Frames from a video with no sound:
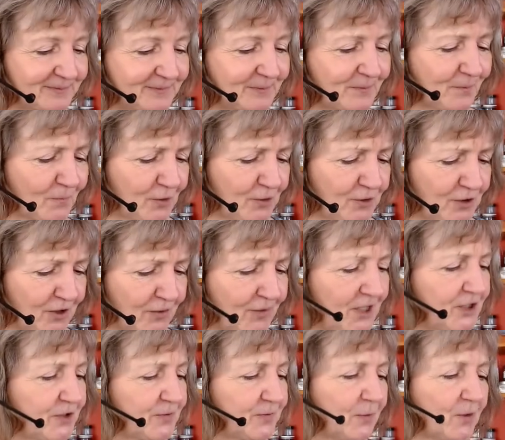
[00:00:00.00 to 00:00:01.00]
So
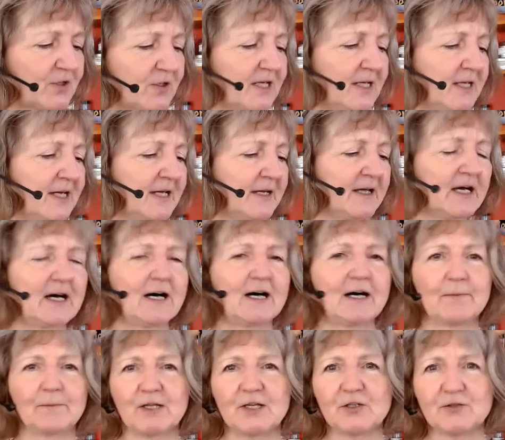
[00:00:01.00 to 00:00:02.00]
his book
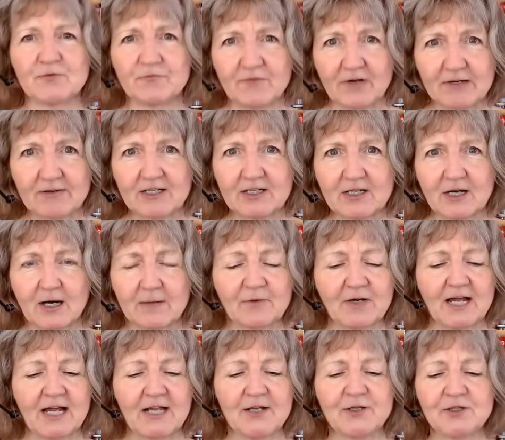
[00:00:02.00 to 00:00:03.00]
is very
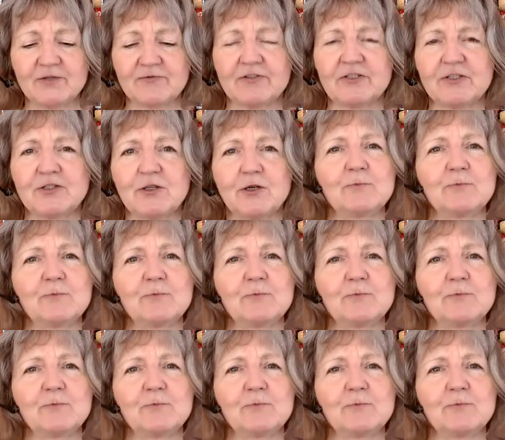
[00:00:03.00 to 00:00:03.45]
comprehensive in terms